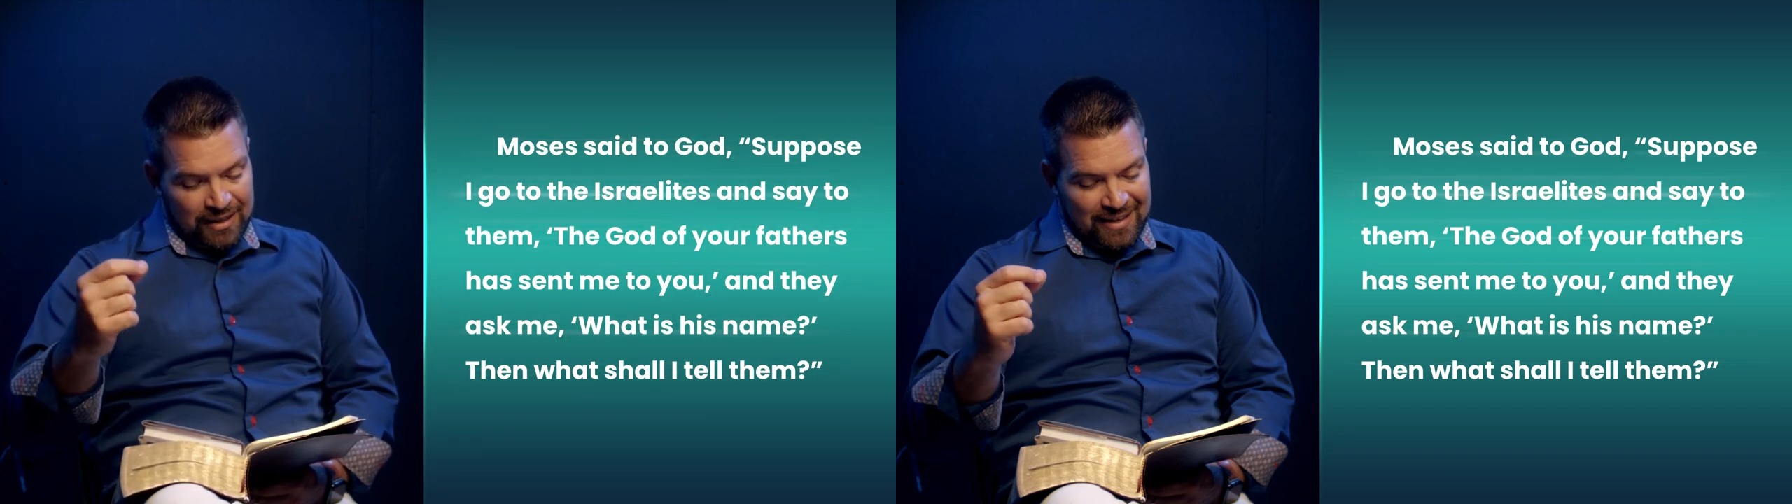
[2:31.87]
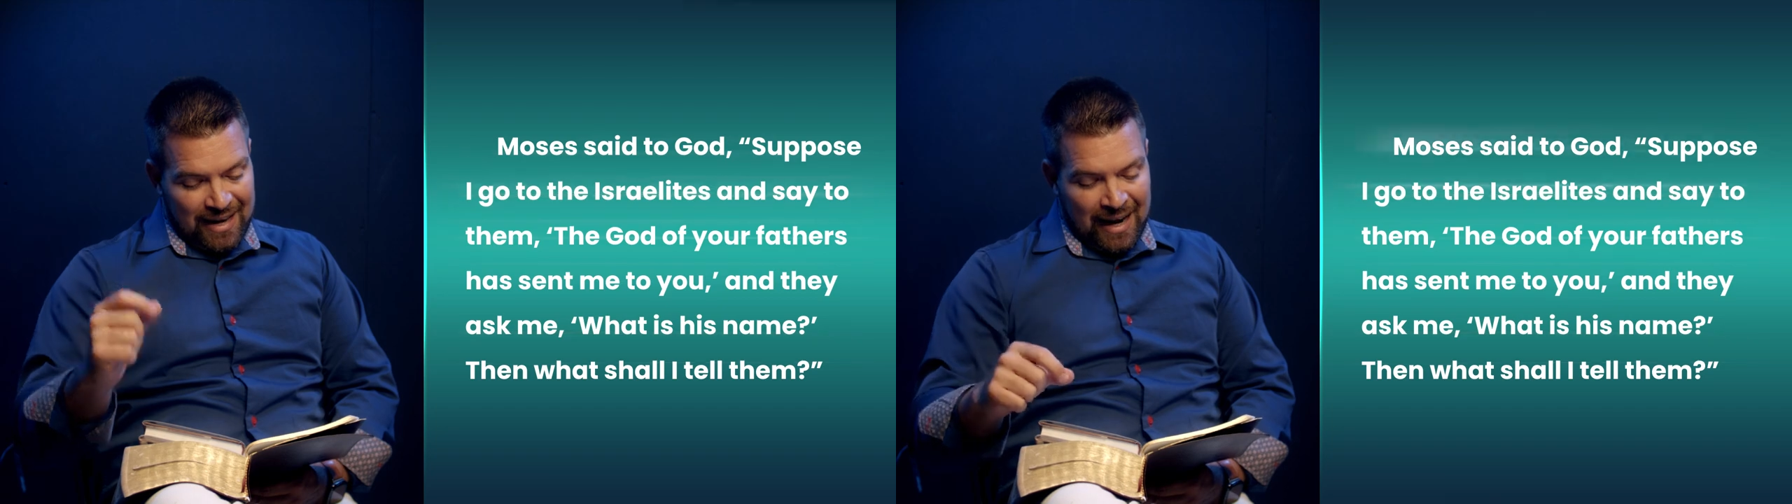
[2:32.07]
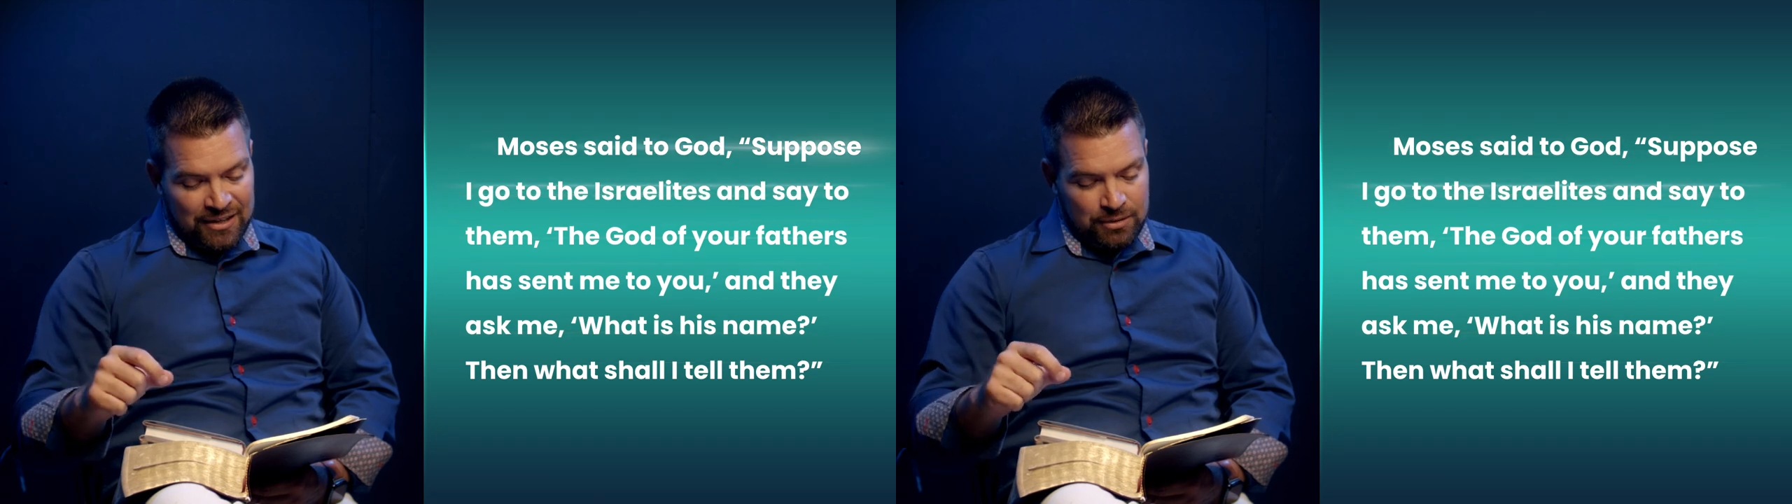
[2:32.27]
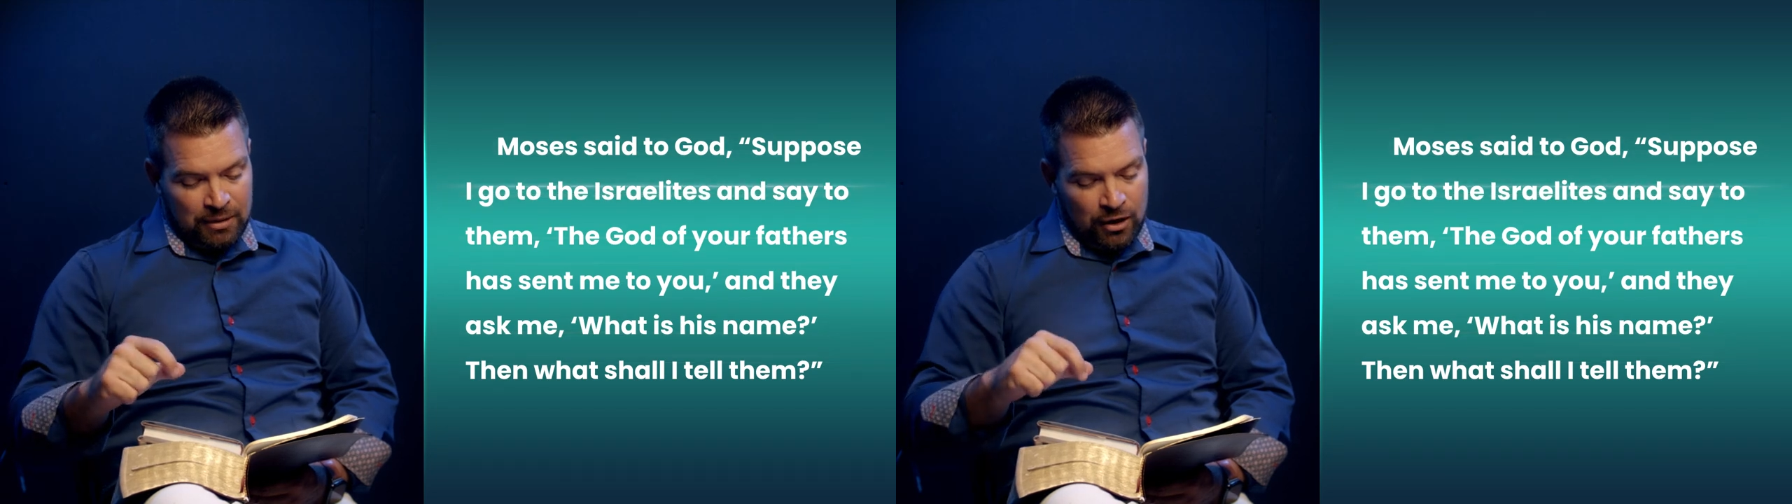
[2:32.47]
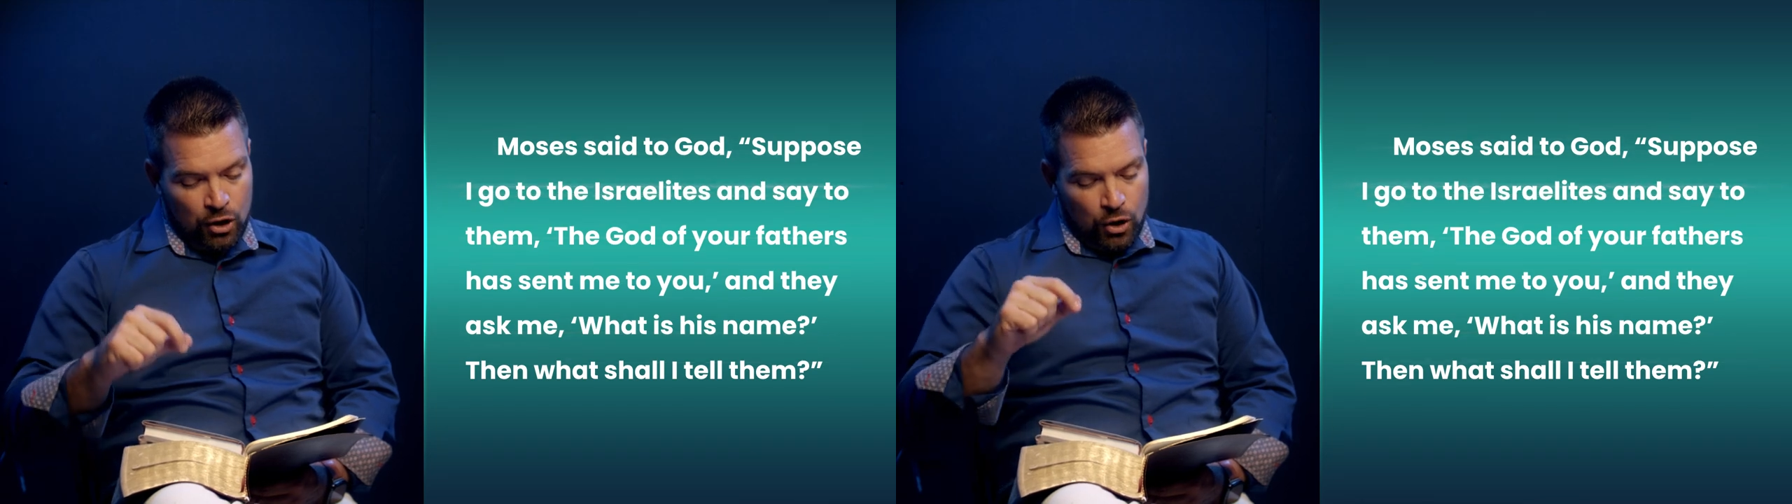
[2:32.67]
And they ask
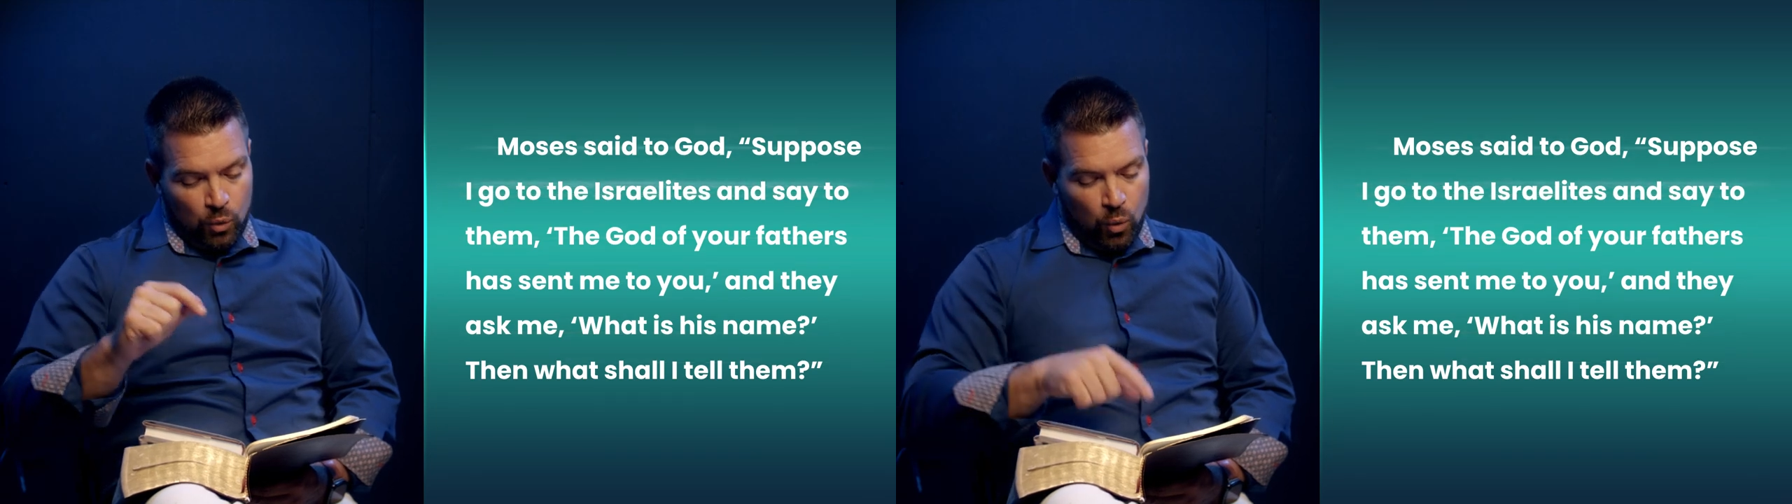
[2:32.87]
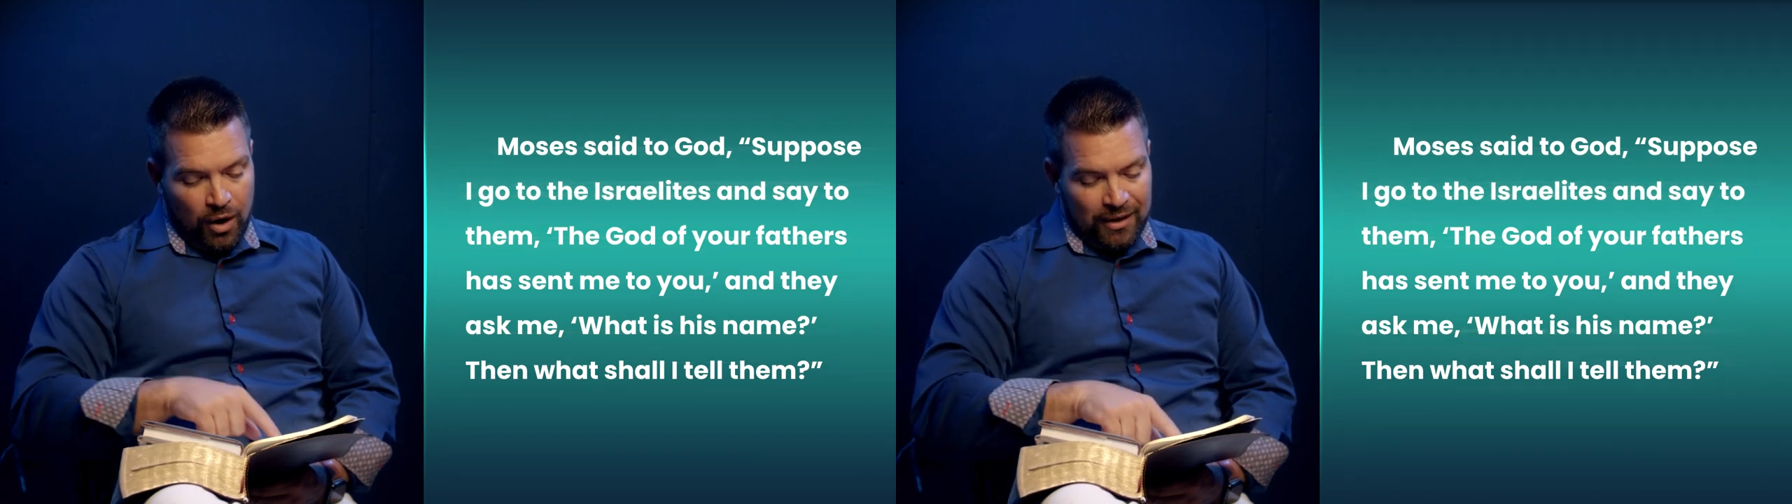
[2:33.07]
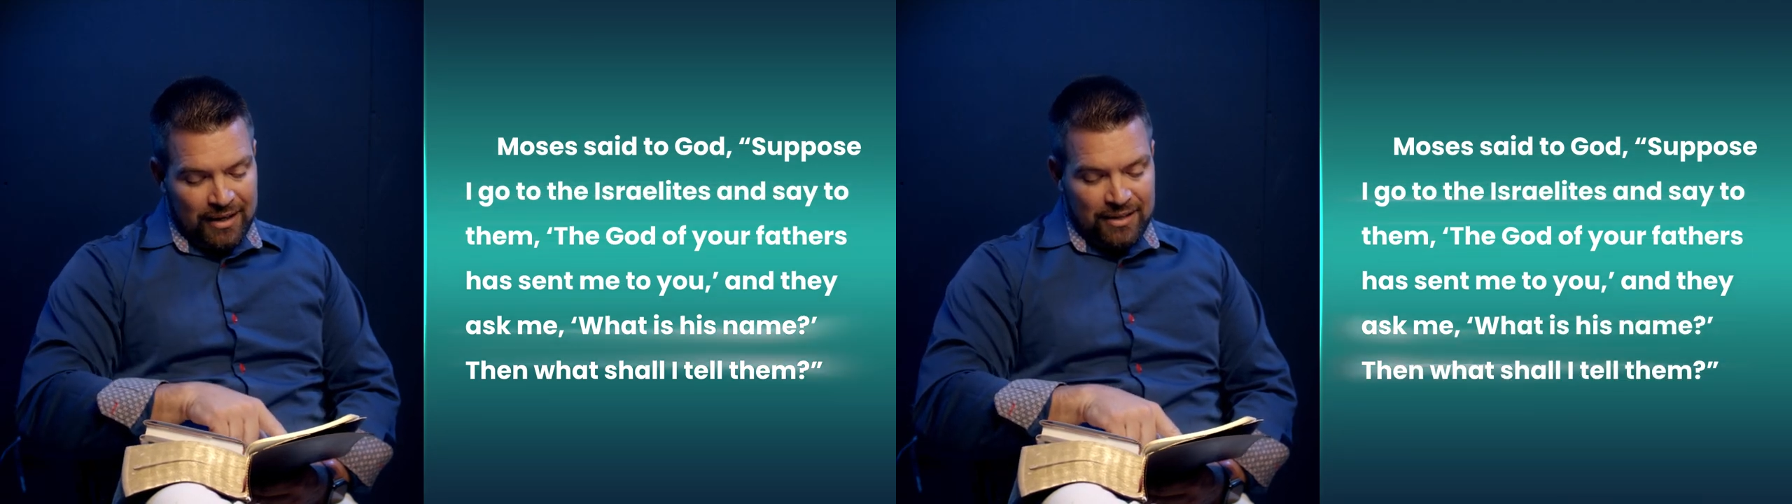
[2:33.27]
me, What